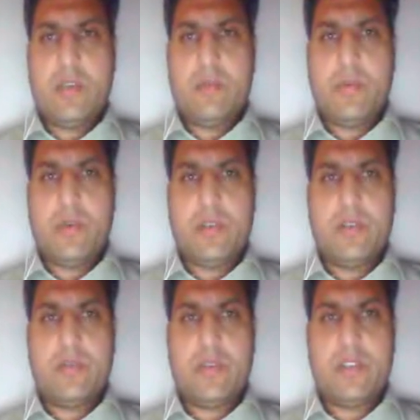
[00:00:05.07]

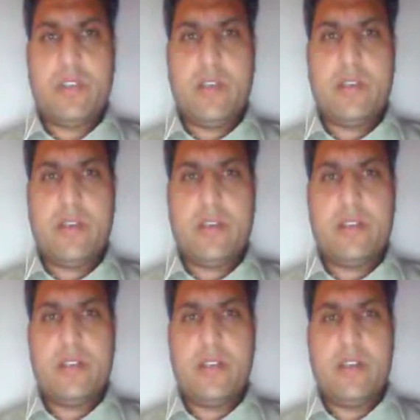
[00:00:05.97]
important vaccine, that
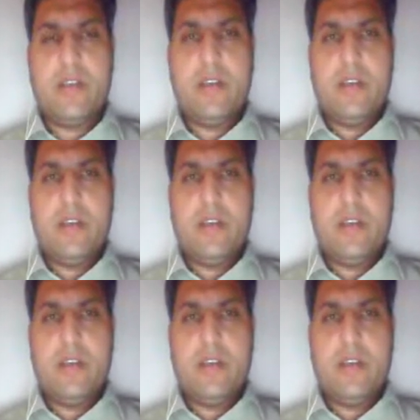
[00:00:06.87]
is the